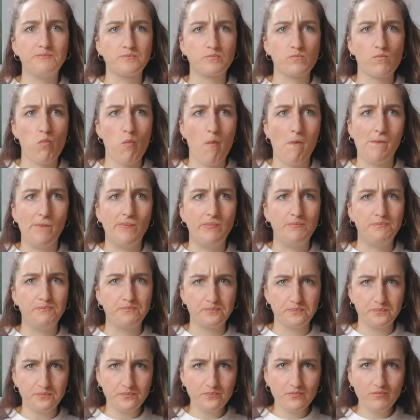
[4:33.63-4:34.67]
not
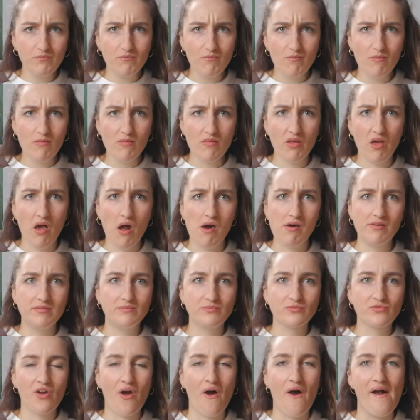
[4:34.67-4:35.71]
the imposter. Oh.
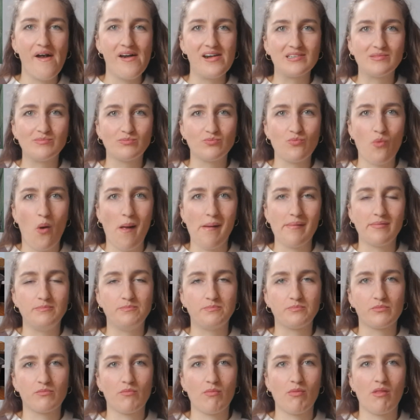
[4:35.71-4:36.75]
Dang it!